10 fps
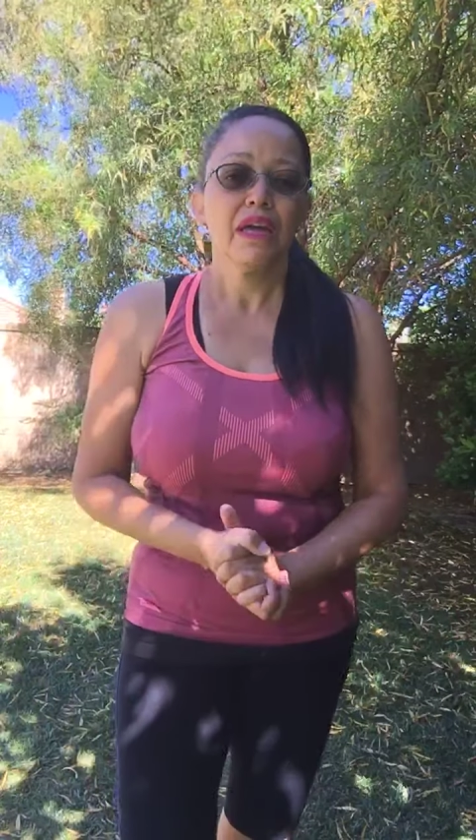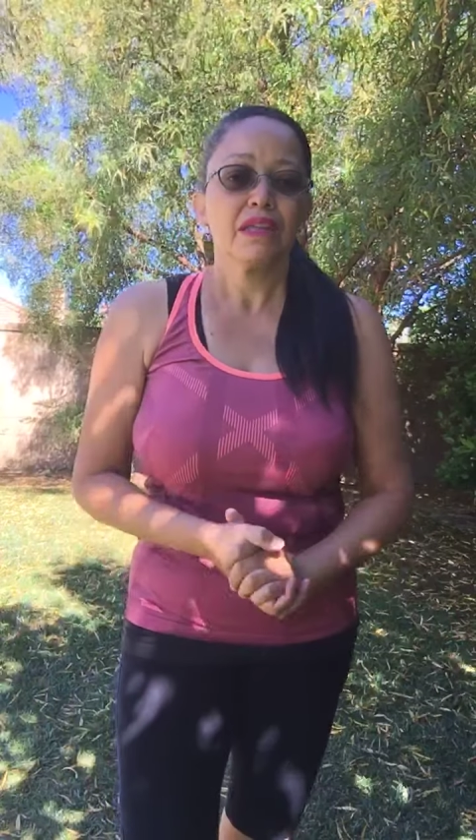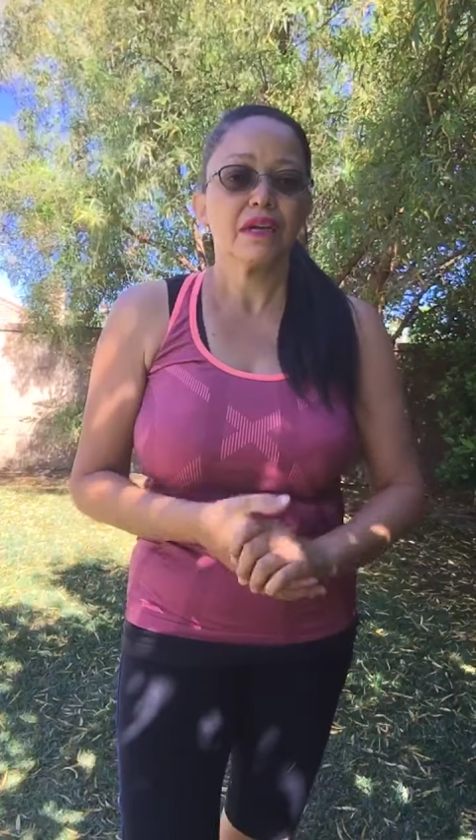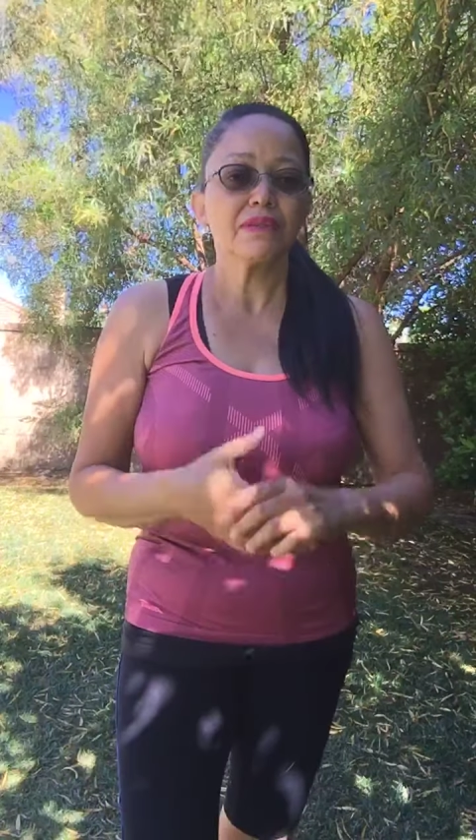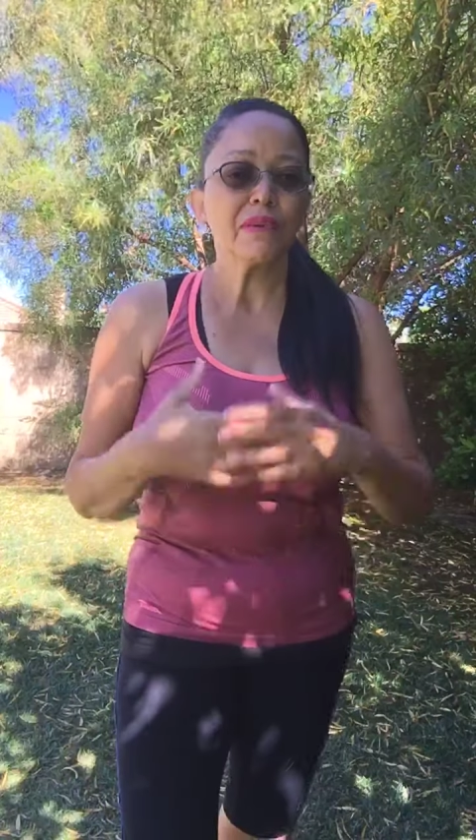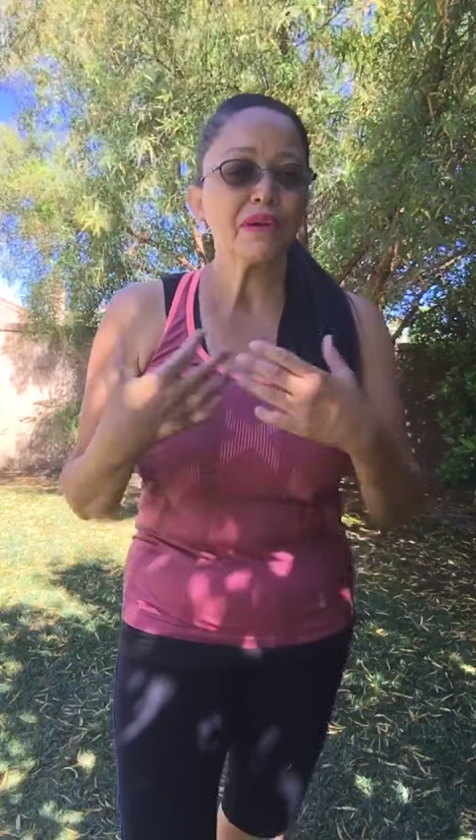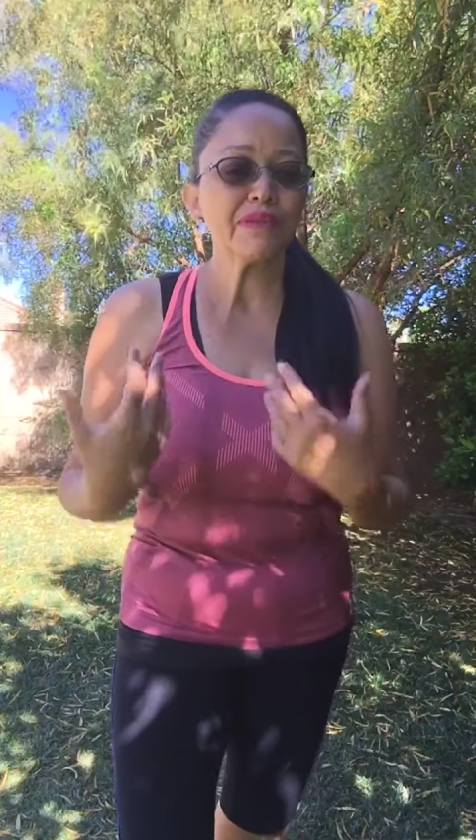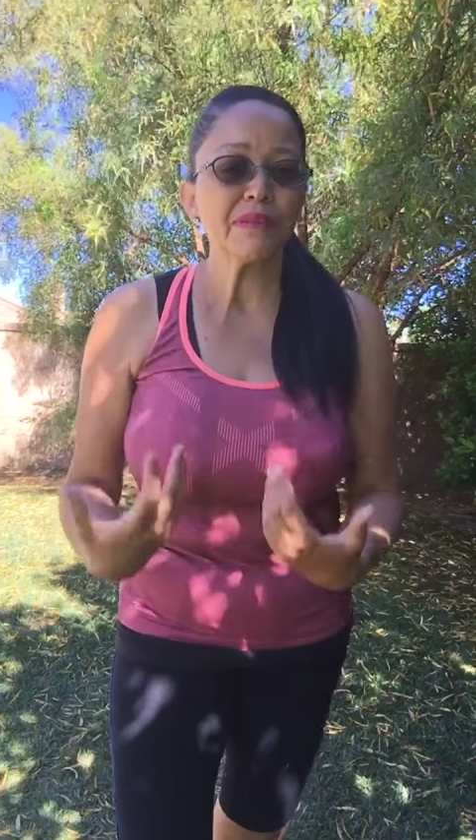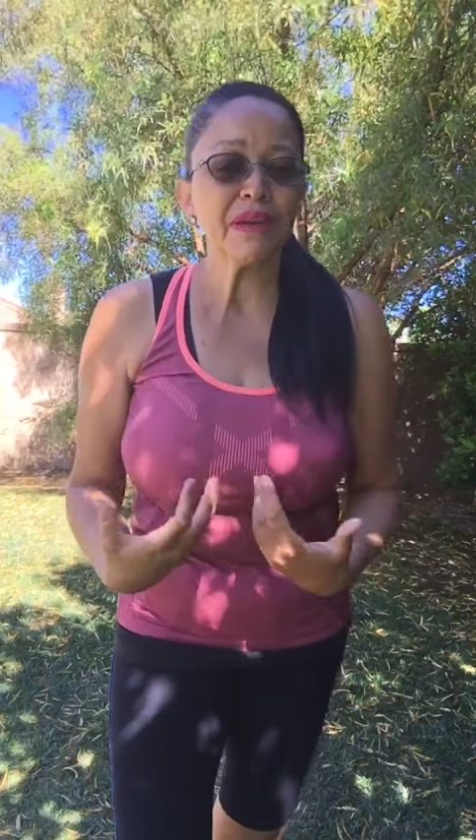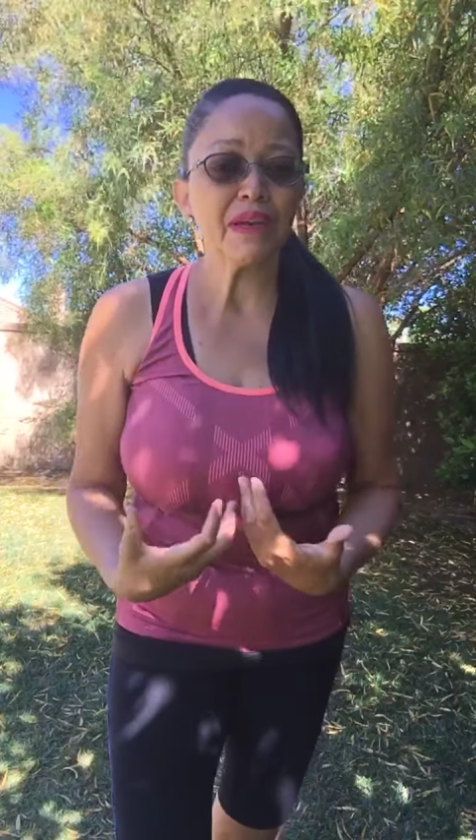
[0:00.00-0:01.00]
That's works
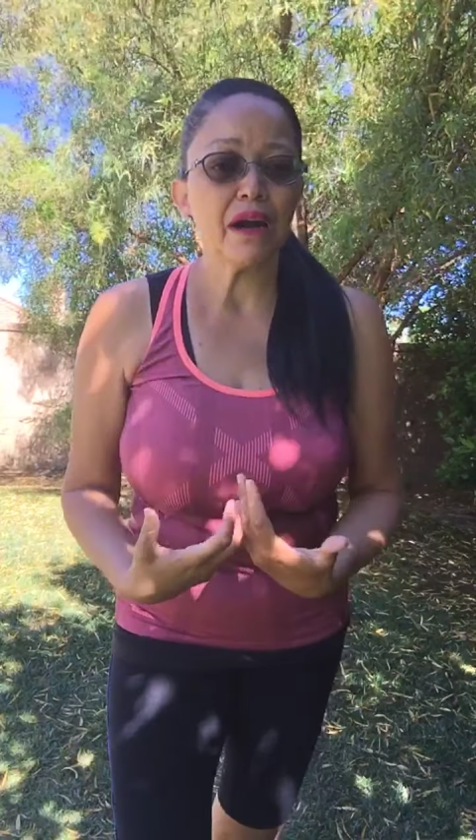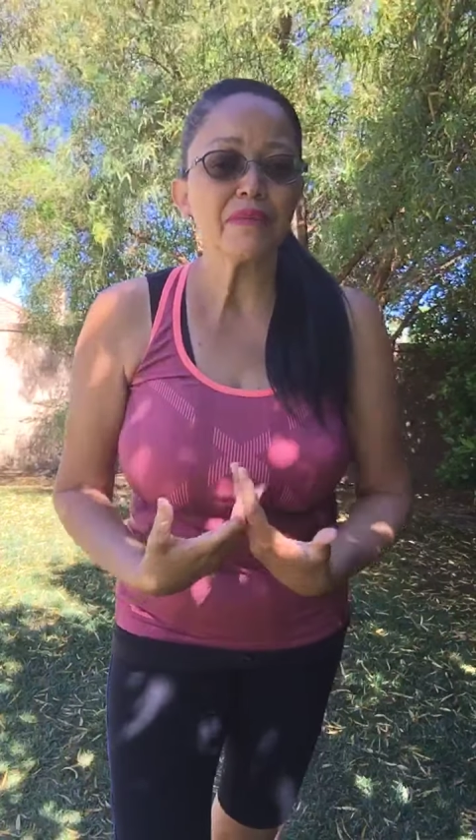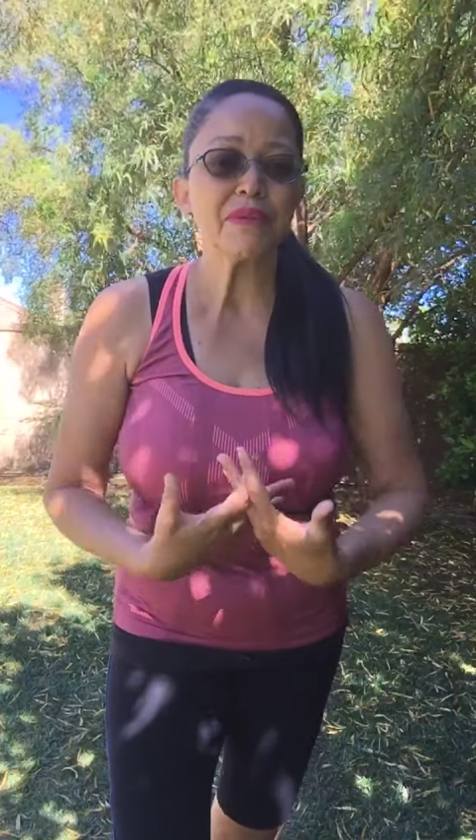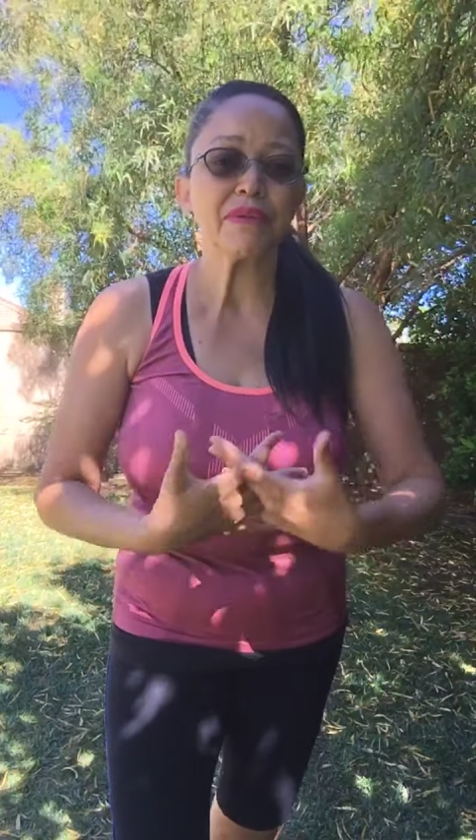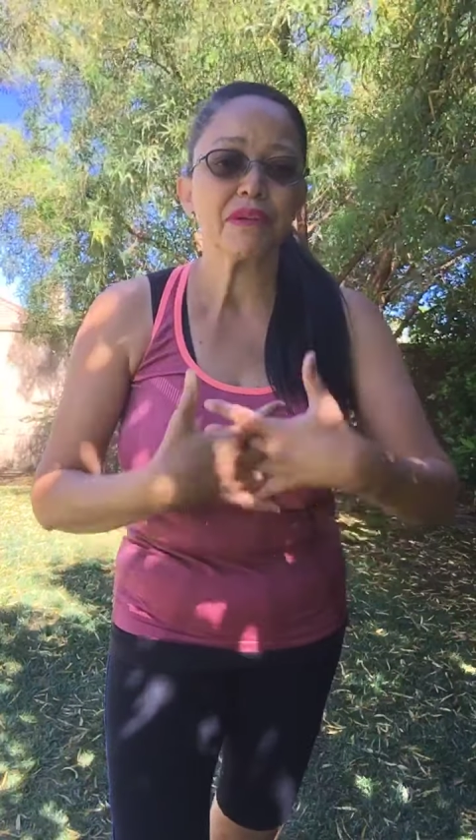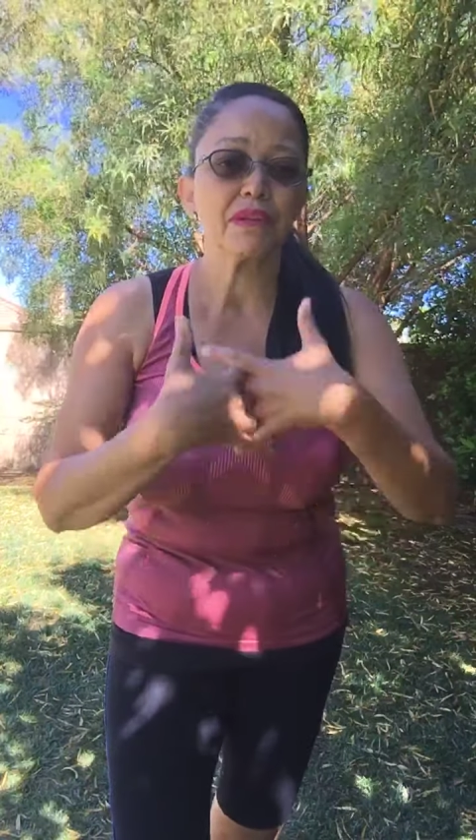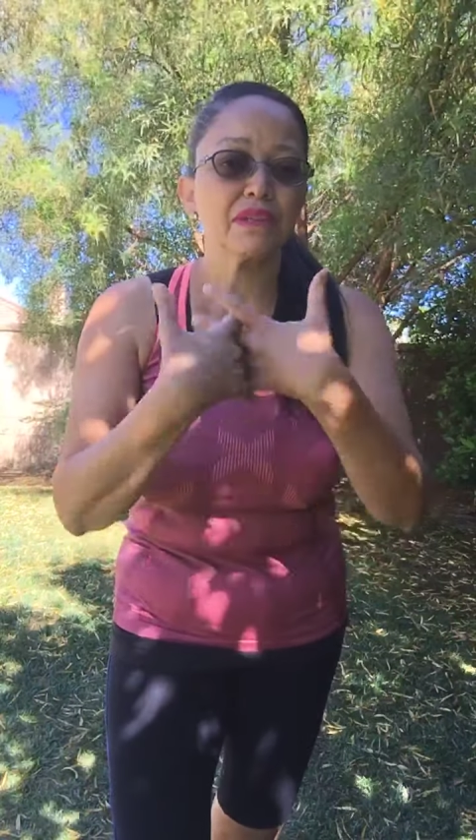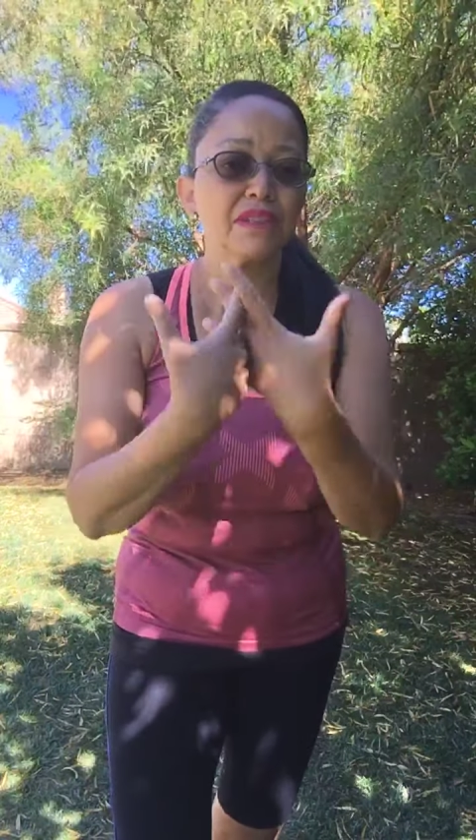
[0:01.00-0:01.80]
for me. I prefer to